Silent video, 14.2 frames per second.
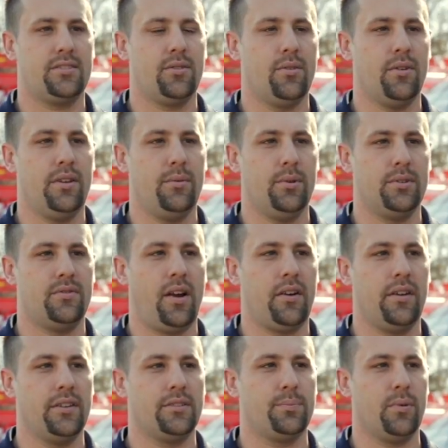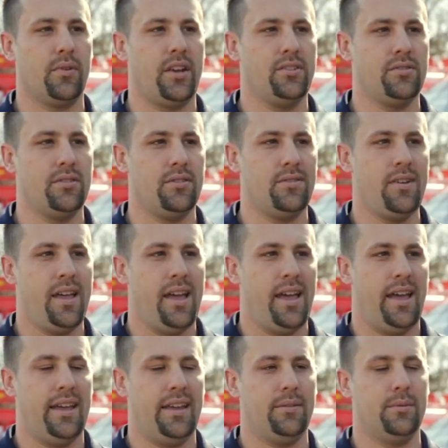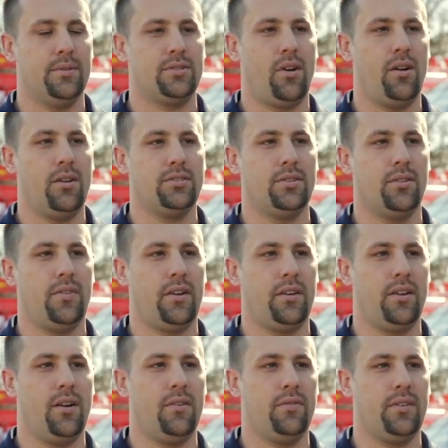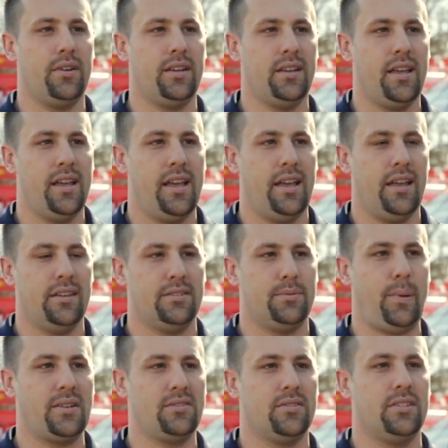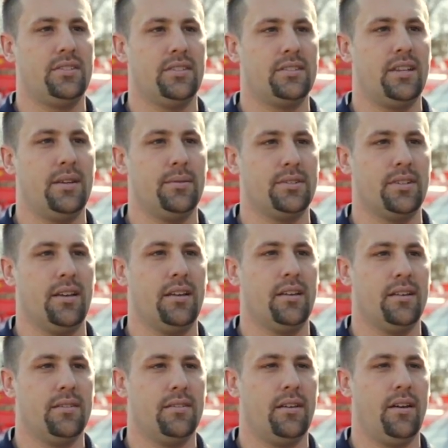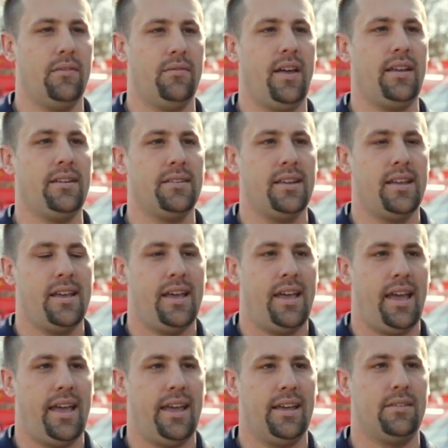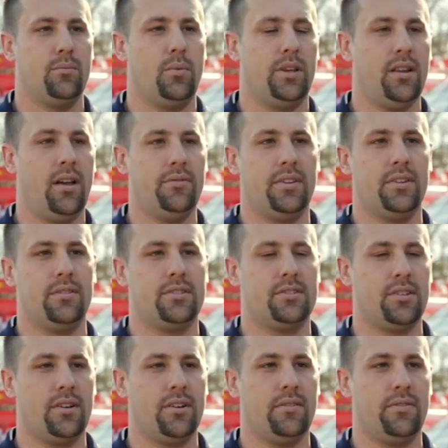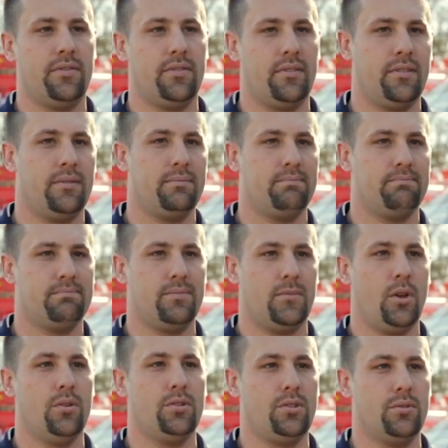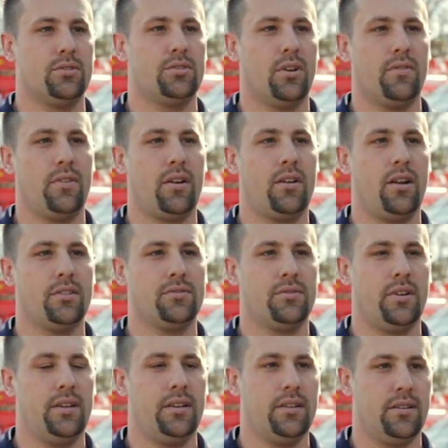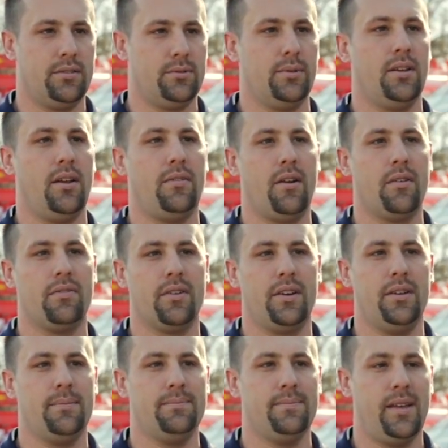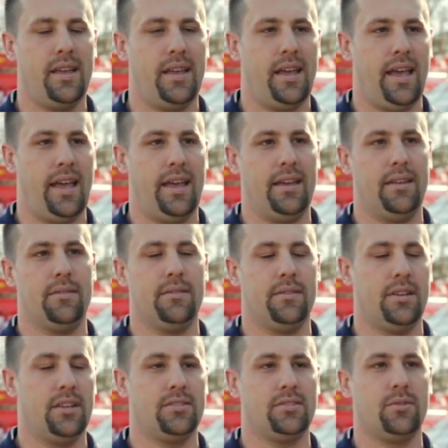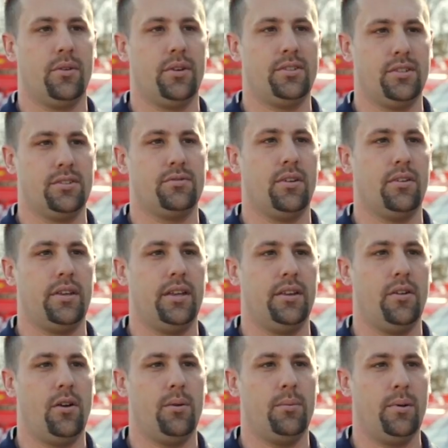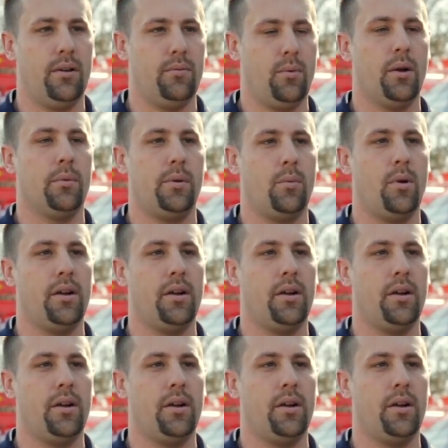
story was very inspirational and was also very comforting, especially since he was a, a vet. And we love to serve those who serve our country because we love our freedom. And his story just really hit home of where we